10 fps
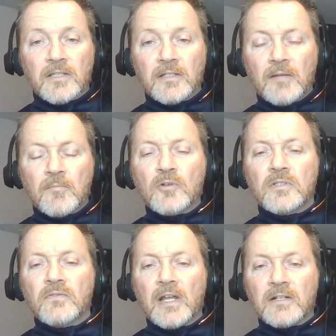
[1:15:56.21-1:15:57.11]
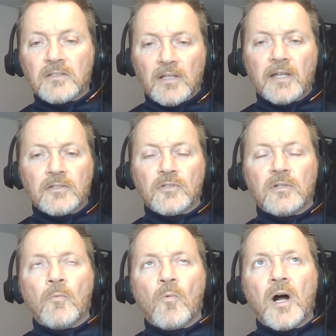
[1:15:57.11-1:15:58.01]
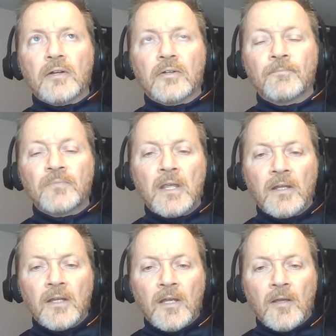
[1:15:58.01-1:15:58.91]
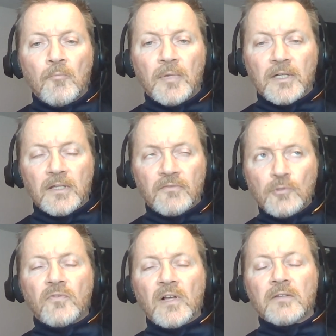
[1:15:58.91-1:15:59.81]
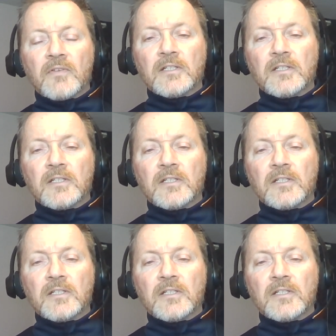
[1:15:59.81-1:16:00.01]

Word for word: And, and most of mm-hmm. that is glycogen and water. But if you have elevated